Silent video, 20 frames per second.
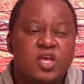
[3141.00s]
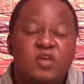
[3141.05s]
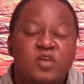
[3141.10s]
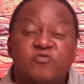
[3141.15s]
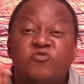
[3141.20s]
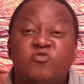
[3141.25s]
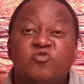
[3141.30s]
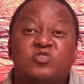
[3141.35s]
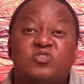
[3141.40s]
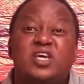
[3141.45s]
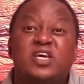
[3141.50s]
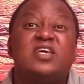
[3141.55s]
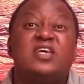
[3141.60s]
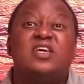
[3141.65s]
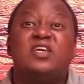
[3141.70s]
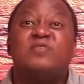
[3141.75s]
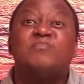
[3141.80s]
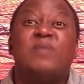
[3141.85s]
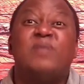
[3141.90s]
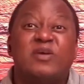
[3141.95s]
if you
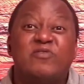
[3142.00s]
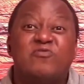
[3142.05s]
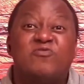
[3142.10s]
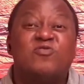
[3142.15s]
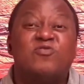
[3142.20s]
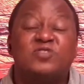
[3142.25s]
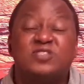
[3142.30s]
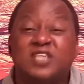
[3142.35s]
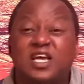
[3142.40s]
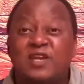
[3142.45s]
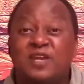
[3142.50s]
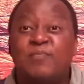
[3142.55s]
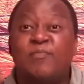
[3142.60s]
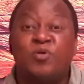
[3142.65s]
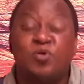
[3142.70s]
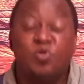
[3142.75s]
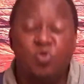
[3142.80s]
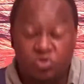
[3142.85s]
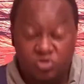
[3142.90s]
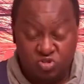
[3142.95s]
take it by force and
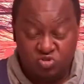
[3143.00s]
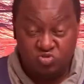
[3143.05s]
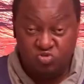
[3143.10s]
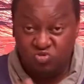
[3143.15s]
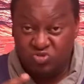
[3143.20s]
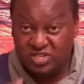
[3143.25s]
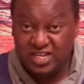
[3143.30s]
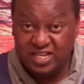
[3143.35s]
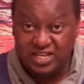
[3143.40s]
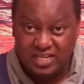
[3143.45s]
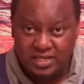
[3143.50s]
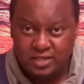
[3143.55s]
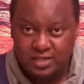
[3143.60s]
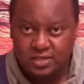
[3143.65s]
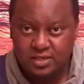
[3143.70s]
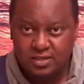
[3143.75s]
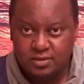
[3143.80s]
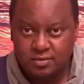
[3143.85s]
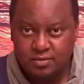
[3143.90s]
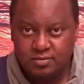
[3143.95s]
plot to take it,
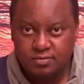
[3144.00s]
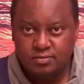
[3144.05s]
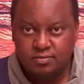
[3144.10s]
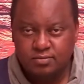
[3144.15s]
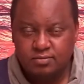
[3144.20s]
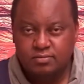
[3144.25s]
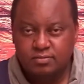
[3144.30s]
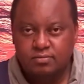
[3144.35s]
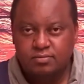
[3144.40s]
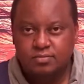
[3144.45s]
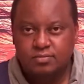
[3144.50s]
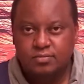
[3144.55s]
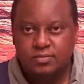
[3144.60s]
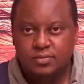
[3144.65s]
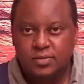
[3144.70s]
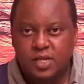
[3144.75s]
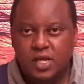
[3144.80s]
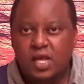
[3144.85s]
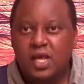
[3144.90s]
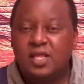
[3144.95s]

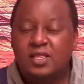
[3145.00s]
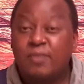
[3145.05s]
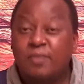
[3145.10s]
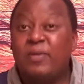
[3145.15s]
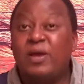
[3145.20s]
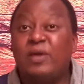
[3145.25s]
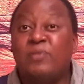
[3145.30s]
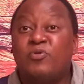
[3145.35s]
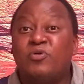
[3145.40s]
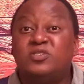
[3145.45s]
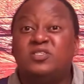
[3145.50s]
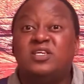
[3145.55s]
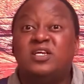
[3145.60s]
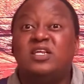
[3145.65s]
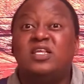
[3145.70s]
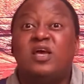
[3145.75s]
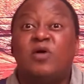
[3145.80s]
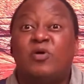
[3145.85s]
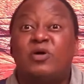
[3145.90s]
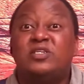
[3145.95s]
the Bible is
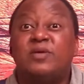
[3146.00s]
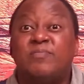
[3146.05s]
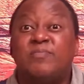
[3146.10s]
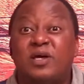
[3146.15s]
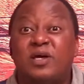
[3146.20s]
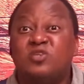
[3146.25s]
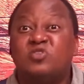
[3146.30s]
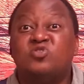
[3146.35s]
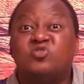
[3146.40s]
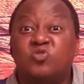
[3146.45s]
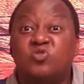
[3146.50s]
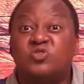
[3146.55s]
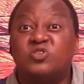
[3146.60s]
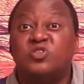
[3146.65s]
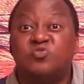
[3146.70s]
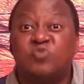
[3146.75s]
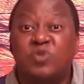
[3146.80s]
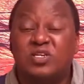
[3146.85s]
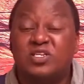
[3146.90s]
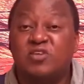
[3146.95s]
clear what a man sows
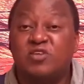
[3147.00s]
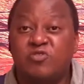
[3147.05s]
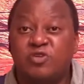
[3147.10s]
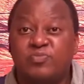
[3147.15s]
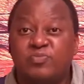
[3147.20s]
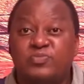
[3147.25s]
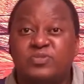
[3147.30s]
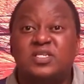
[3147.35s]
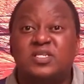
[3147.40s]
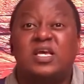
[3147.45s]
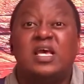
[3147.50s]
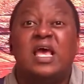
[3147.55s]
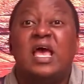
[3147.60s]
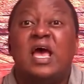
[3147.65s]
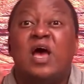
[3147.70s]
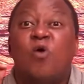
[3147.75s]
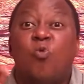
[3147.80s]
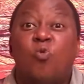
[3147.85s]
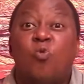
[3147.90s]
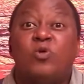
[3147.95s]
is what he reaps.
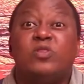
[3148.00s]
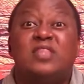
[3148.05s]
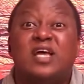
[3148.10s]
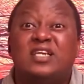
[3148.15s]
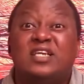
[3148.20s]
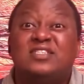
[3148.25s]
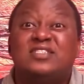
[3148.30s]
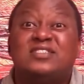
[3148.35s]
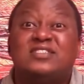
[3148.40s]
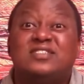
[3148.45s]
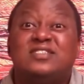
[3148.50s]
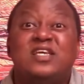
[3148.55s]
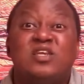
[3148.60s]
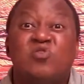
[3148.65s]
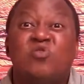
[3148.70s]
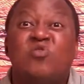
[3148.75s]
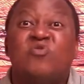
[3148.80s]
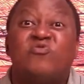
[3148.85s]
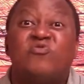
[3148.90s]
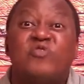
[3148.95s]
That
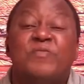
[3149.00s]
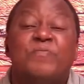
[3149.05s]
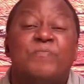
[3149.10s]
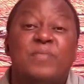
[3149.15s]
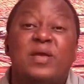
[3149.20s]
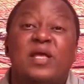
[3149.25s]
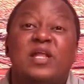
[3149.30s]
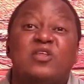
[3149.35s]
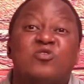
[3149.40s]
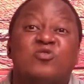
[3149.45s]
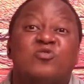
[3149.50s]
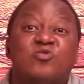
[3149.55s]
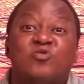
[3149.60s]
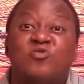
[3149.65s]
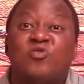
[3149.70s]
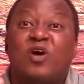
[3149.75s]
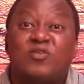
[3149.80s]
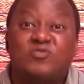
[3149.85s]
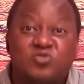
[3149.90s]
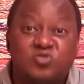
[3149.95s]
seed of rebellion
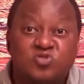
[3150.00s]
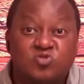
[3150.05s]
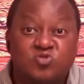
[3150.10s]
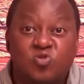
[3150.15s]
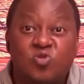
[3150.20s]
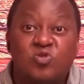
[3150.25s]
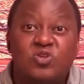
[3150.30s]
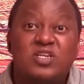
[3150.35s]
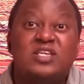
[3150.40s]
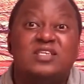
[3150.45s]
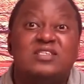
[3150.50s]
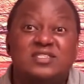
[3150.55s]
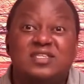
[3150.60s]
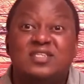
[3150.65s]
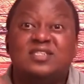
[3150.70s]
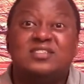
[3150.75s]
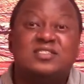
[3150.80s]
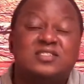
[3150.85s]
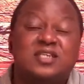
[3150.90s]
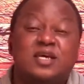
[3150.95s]
you have sowed is
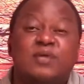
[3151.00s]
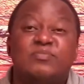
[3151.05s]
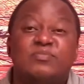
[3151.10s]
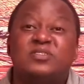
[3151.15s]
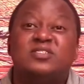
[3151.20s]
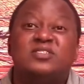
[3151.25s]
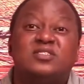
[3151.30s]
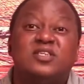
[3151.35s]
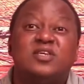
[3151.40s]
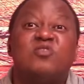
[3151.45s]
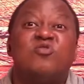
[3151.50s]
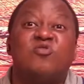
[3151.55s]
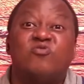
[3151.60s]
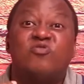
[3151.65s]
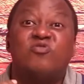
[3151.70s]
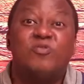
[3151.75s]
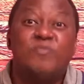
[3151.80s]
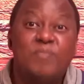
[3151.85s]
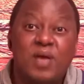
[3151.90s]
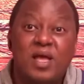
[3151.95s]
the same seed of
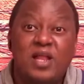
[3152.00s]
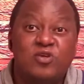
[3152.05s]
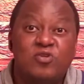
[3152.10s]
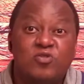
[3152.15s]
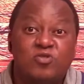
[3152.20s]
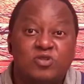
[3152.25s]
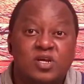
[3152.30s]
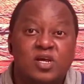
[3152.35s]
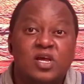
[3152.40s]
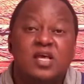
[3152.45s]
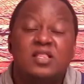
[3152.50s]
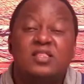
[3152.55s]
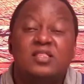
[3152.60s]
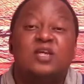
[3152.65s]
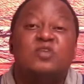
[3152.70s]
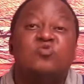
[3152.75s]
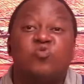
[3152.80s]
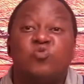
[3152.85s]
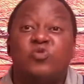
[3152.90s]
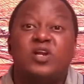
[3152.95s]
rebellion
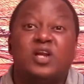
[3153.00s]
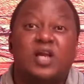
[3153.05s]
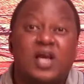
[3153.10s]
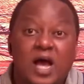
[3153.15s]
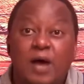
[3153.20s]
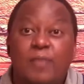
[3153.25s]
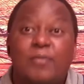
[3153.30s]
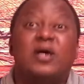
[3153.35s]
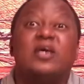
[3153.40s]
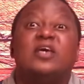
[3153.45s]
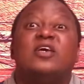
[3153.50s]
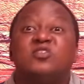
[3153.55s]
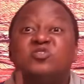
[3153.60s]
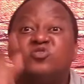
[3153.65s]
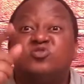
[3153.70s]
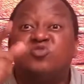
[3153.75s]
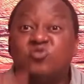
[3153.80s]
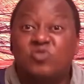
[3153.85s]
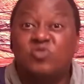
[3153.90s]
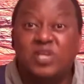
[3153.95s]
that will come
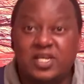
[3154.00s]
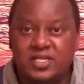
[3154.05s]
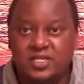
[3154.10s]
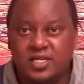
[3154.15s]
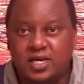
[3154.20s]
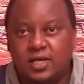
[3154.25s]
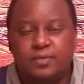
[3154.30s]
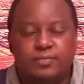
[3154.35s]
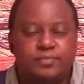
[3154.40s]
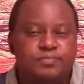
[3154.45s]
against you later.